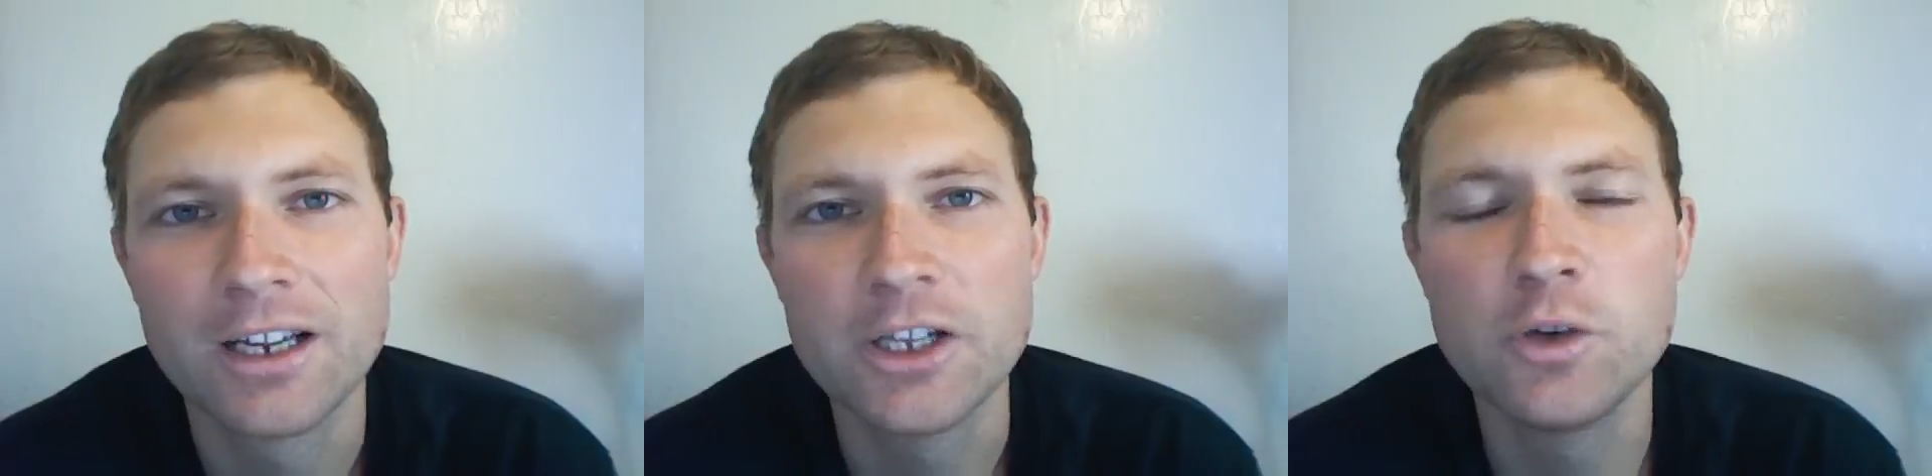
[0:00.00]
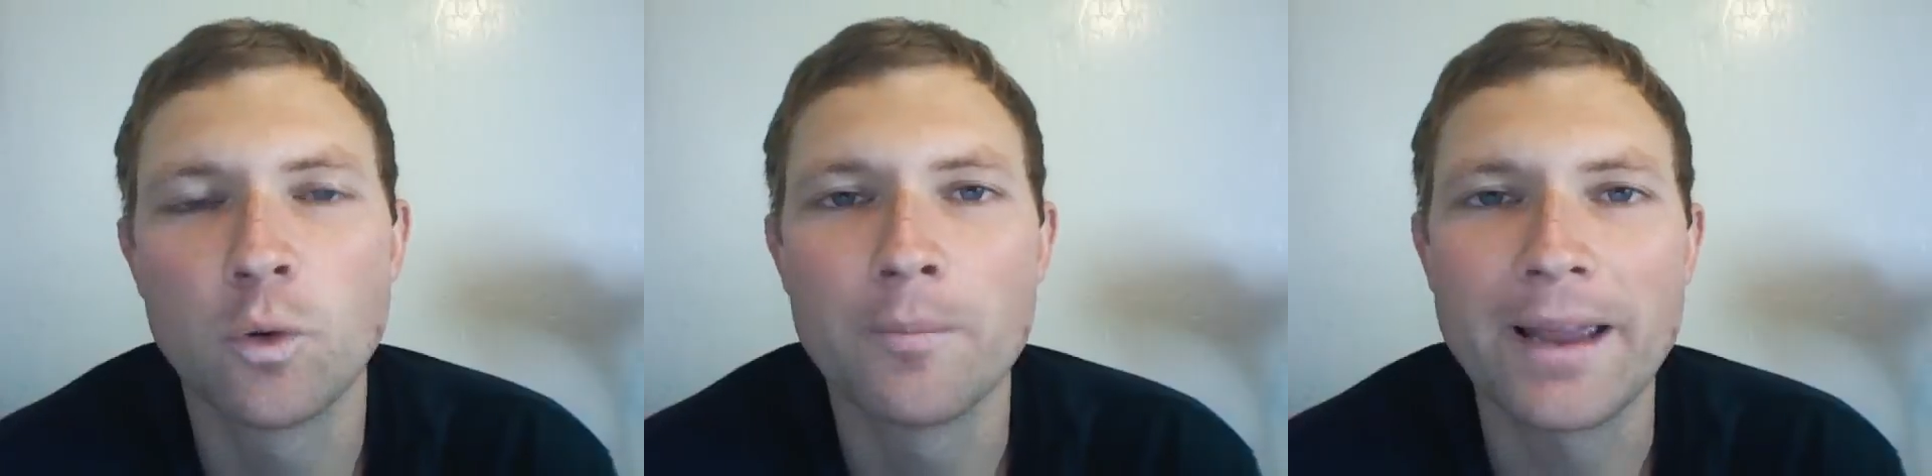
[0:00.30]

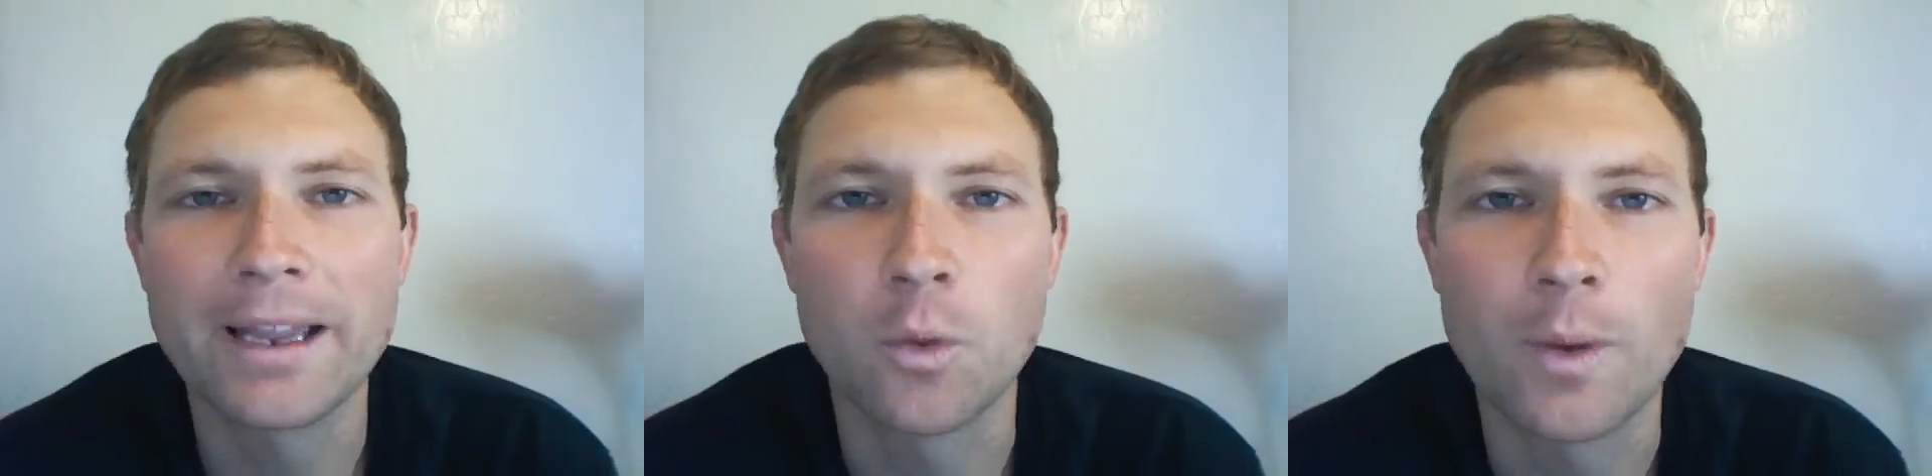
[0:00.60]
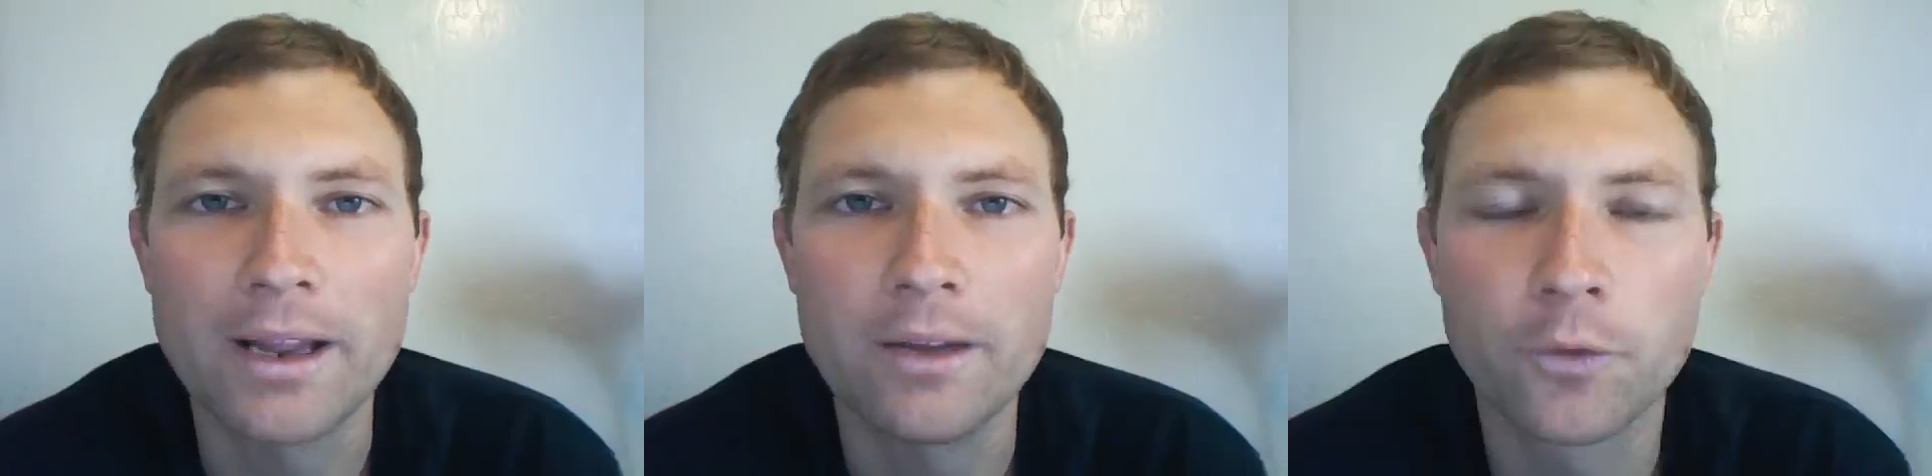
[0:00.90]
he will make a
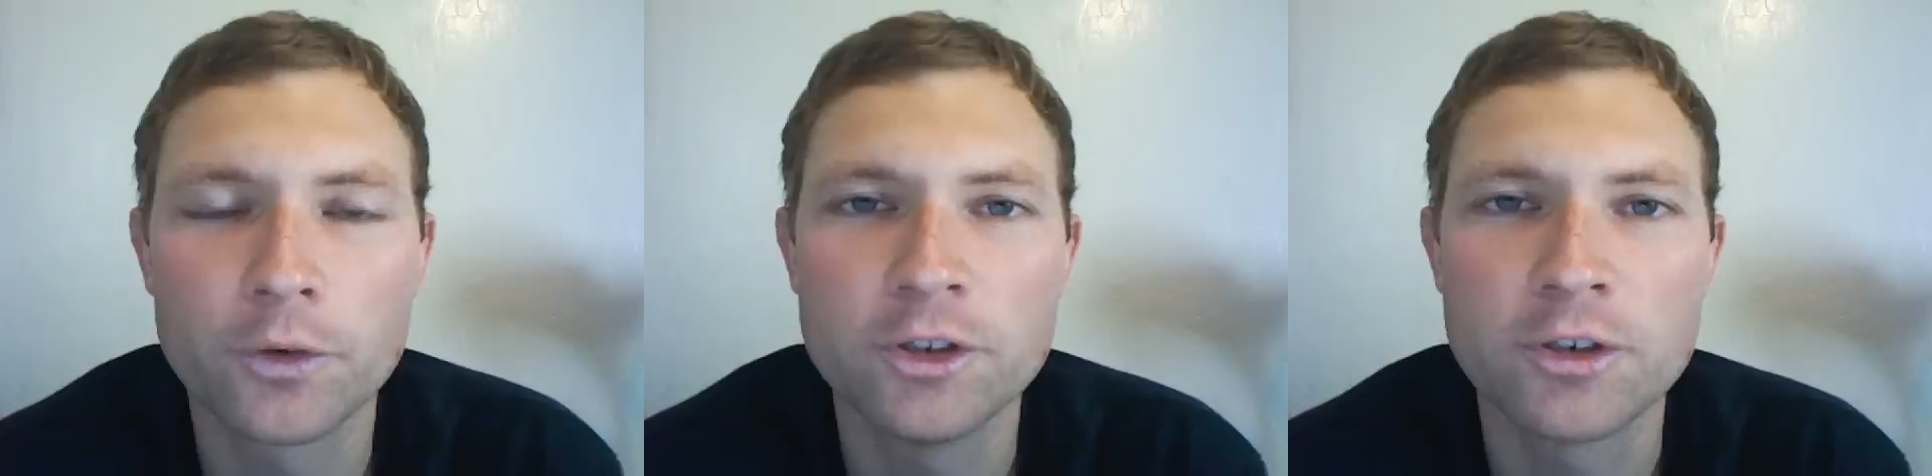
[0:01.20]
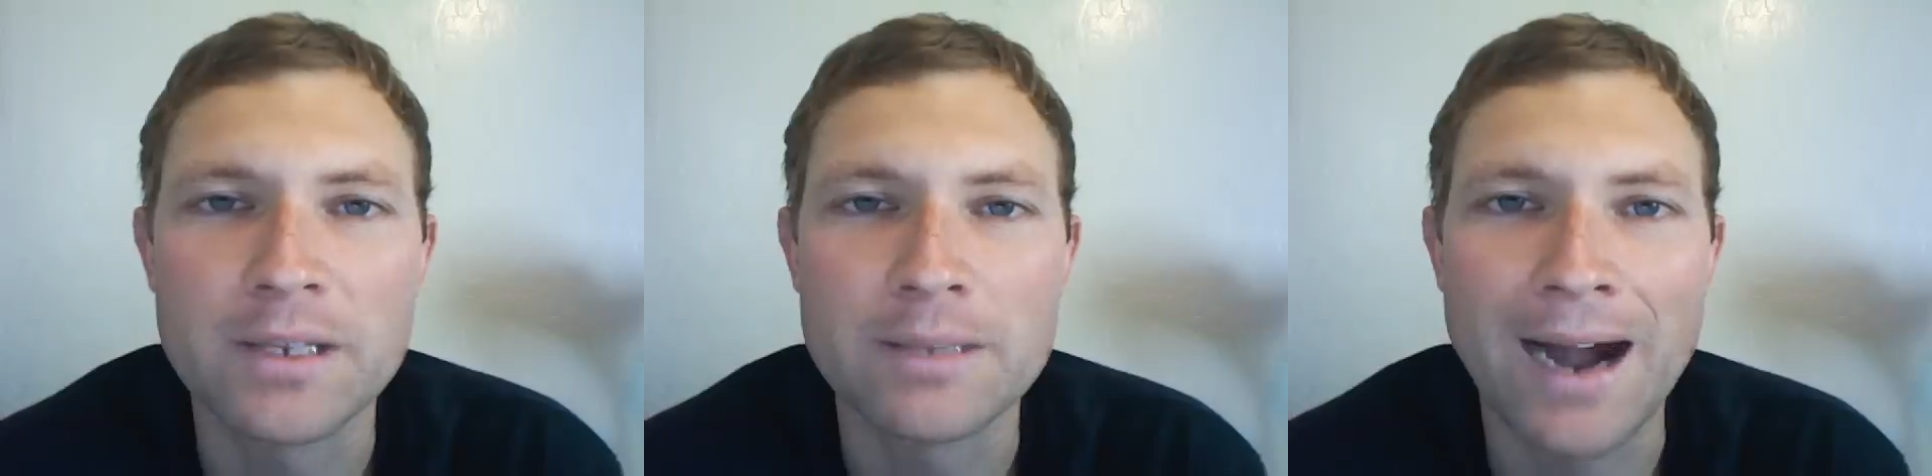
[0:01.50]
way for you
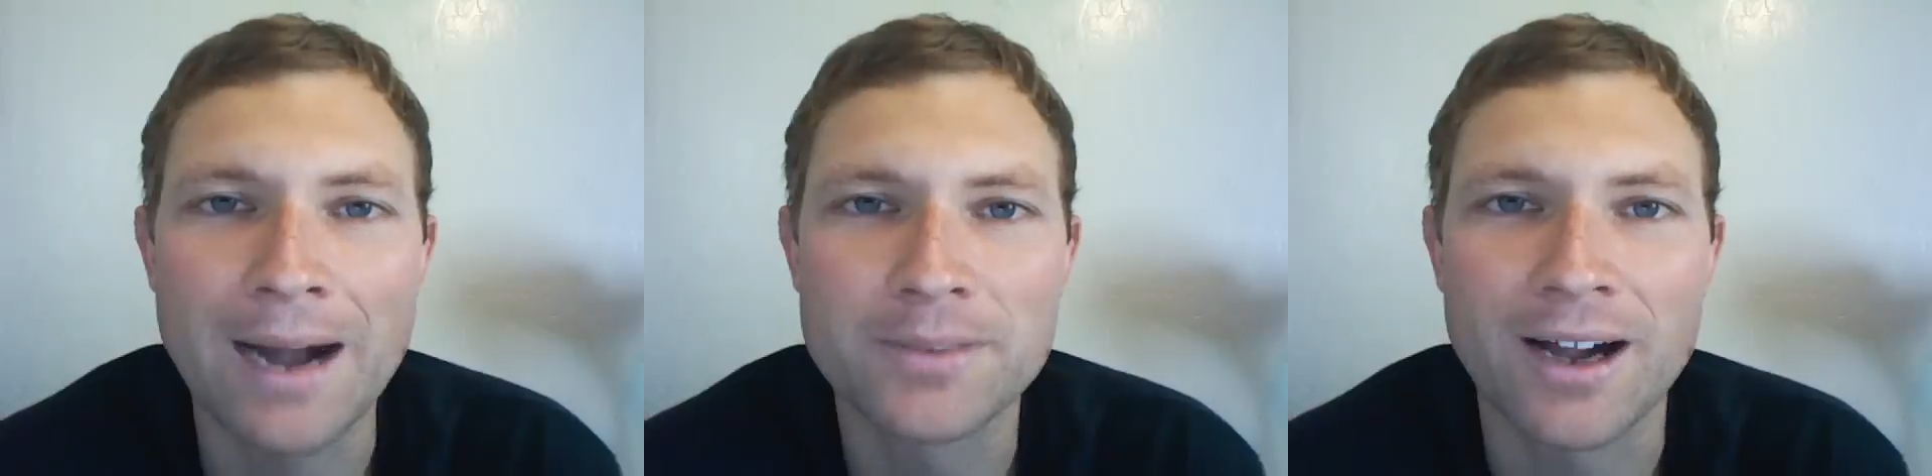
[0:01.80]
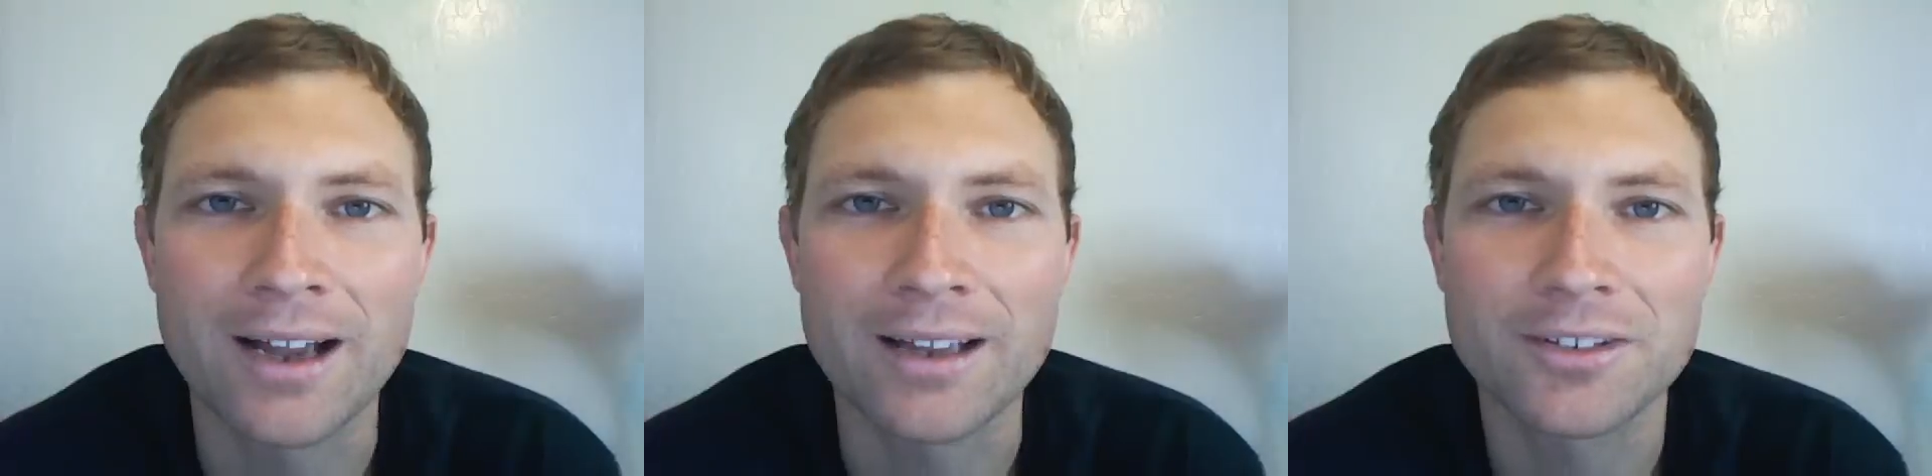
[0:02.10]
to be
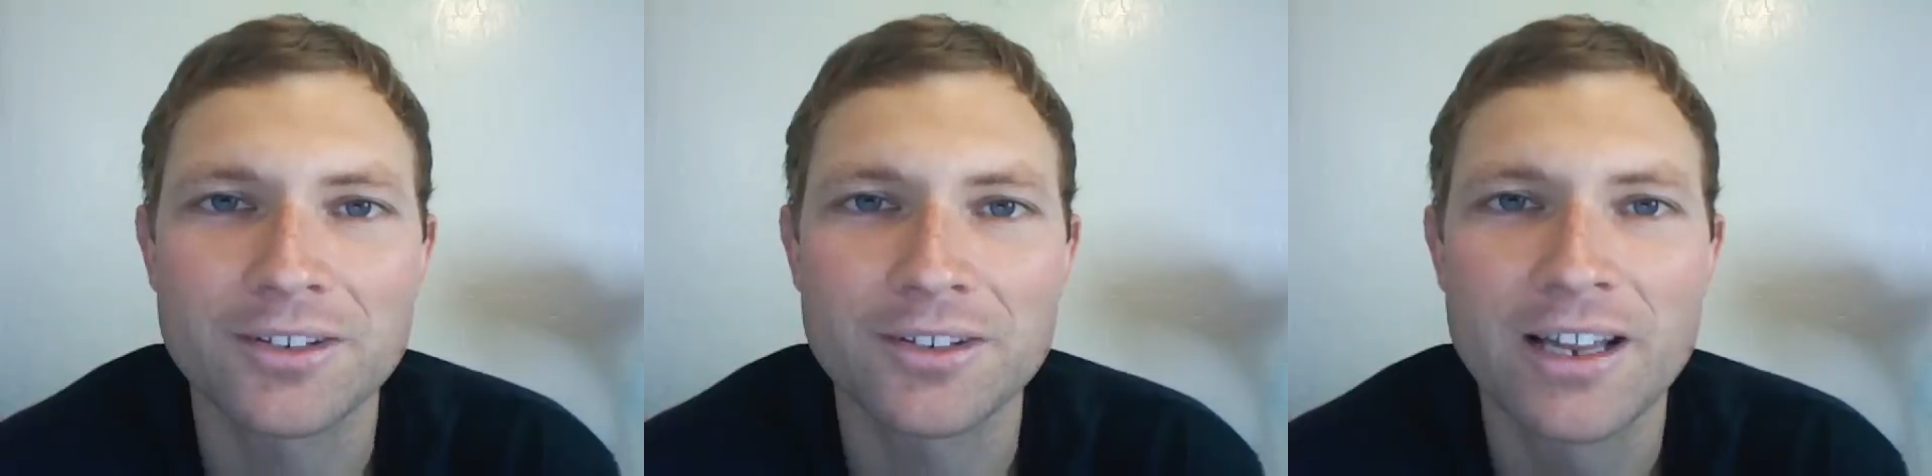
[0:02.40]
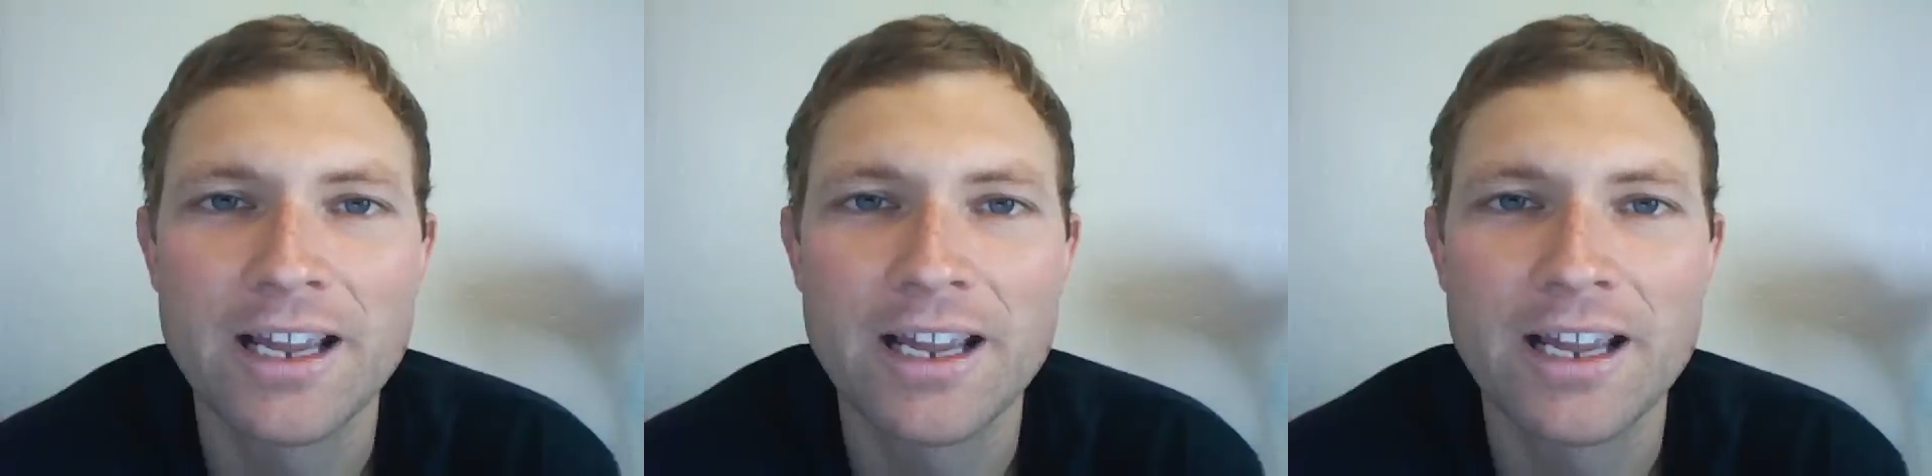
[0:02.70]
baptized.